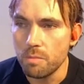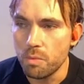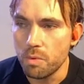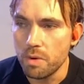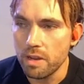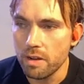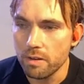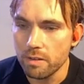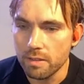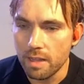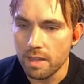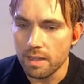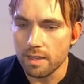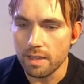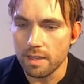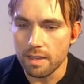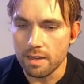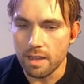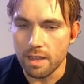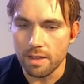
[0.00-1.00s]
We are
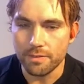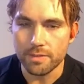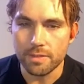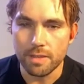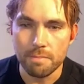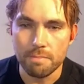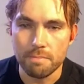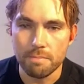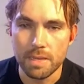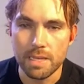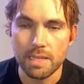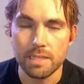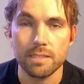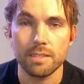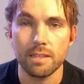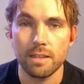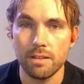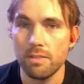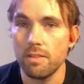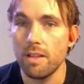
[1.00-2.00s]
lucky enough to
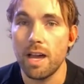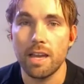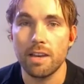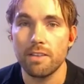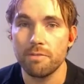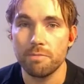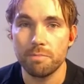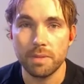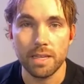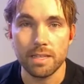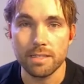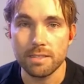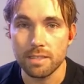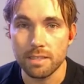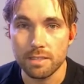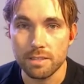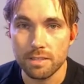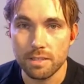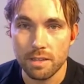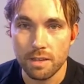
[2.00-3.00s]
miss a lot of
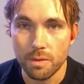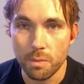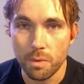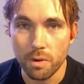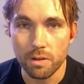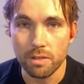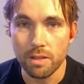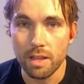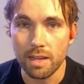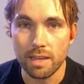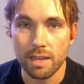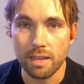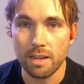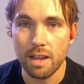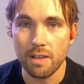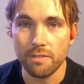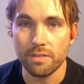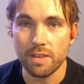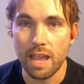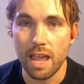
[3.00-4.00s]
places. We're lucky
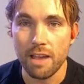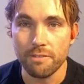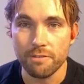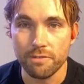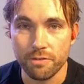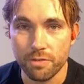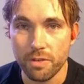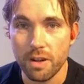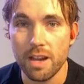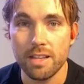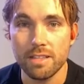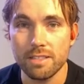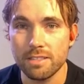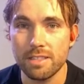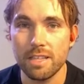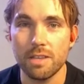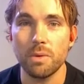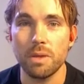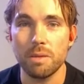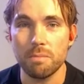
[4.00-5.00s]
enough to have
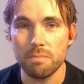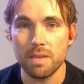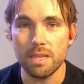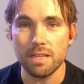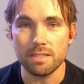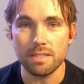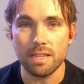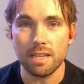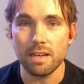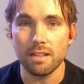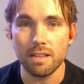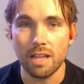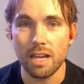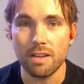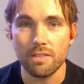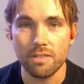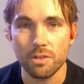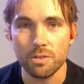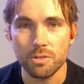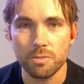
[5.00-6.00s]
friends that we miss in a
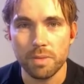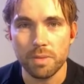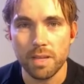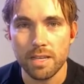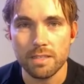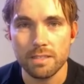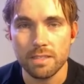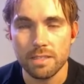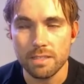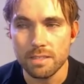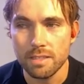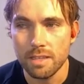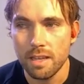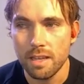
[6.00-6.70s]
lot of those places.